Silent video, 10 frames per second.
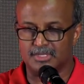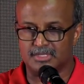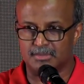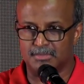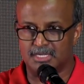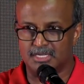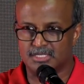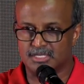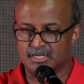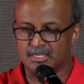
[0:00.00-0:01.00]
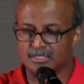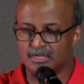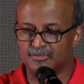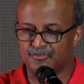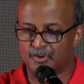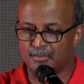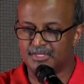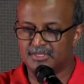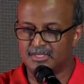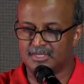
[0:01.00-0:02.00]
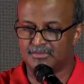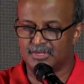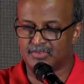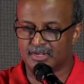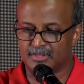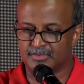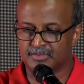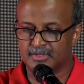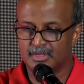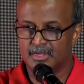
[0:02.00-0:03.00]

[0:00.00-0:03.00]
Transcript: intimidation and the conformity that results.